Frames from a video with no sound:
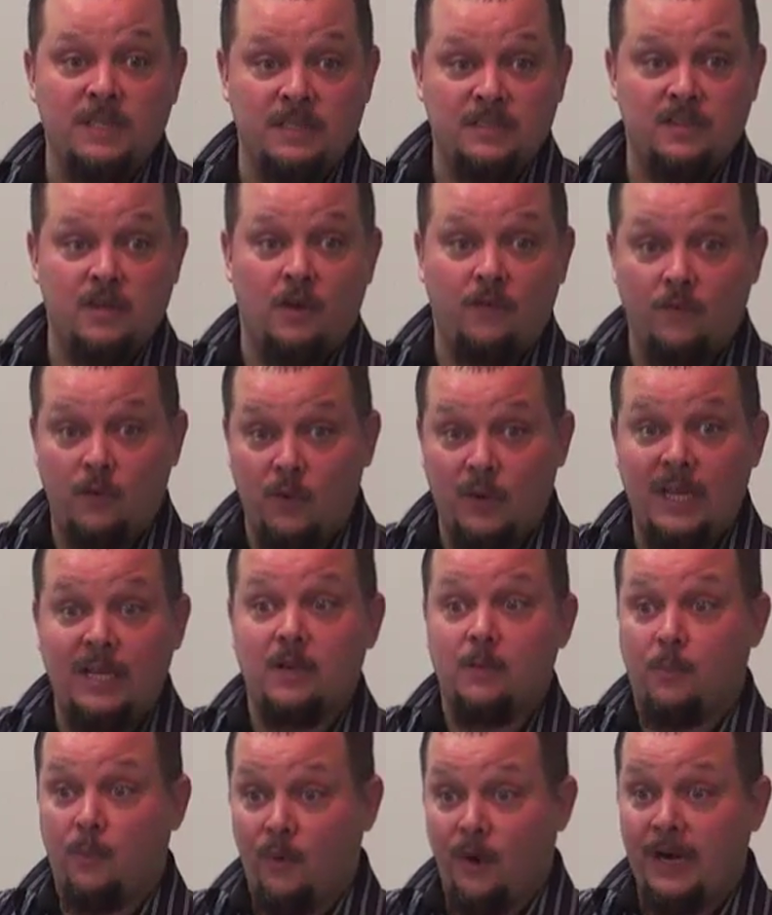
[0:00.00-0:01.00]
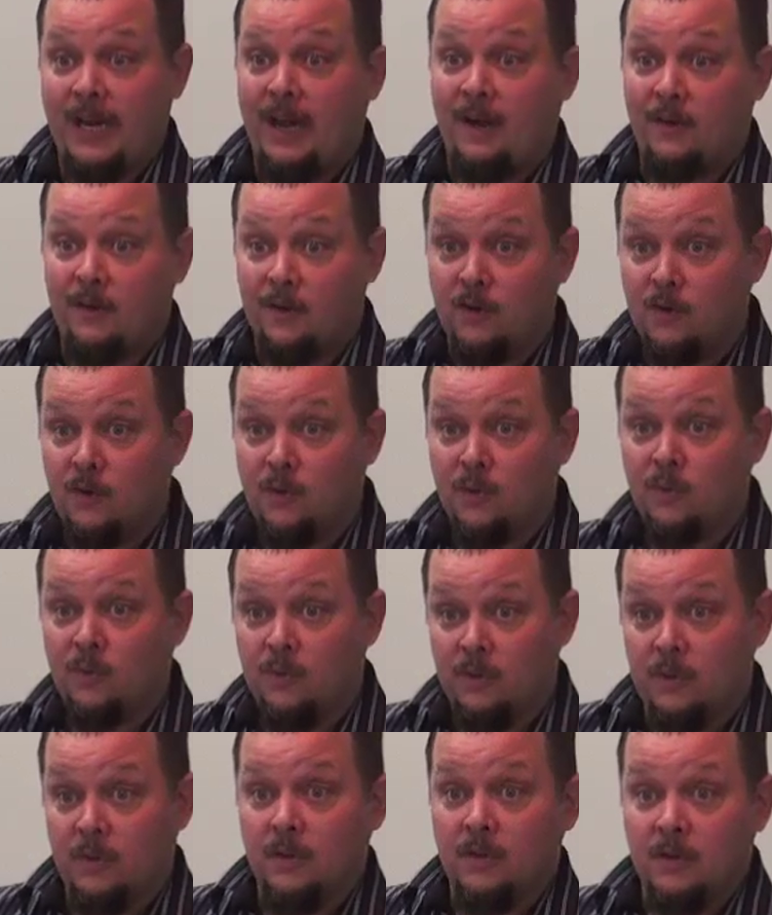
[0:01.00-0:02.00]
And so if you need to print out a
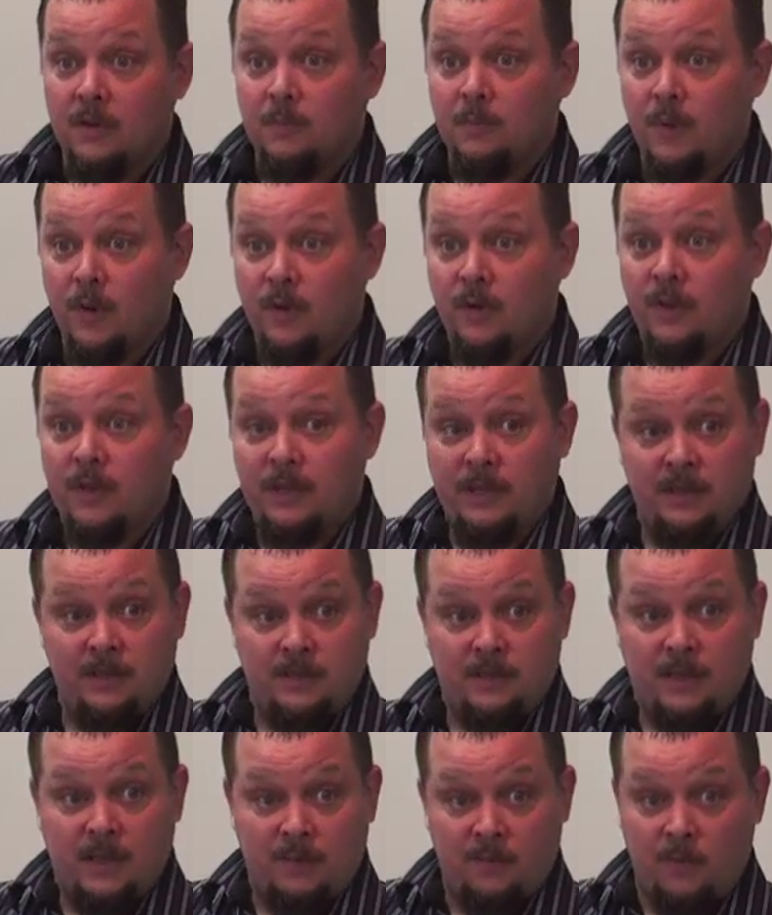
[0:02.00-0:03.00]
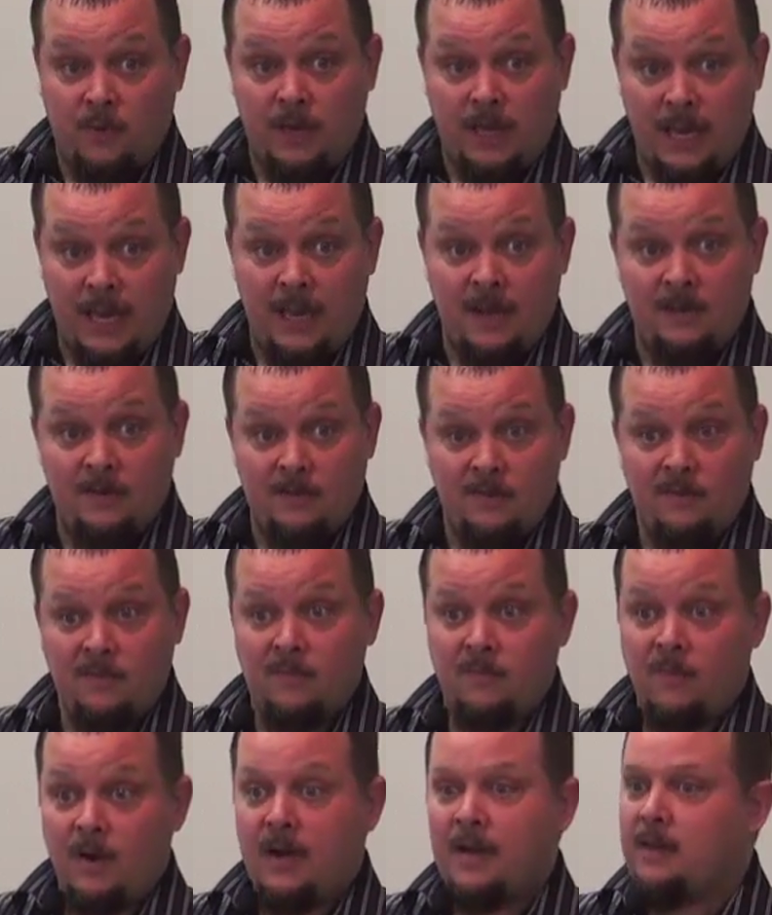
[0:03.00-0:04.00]
new booklet and want to
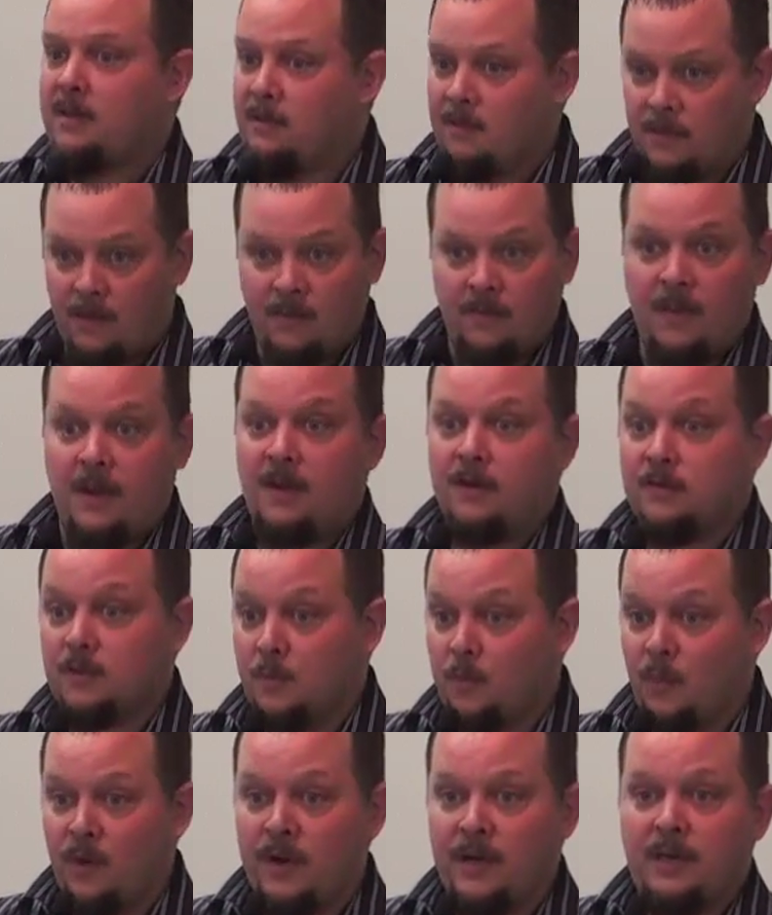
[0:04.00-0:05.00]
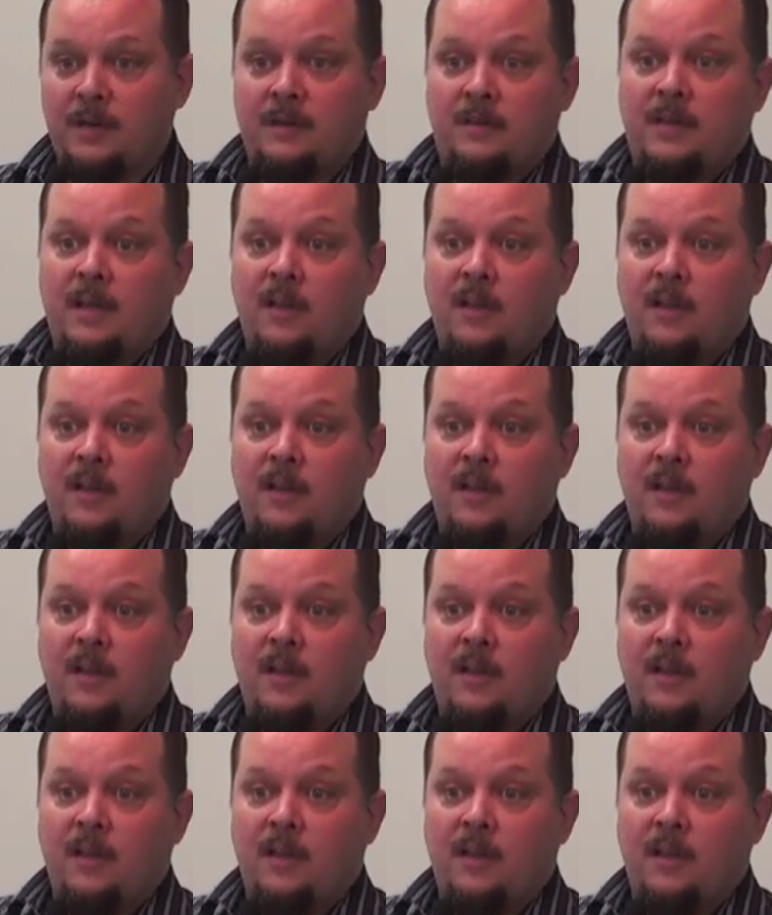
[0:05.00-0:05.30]
hand write it, they're there to print.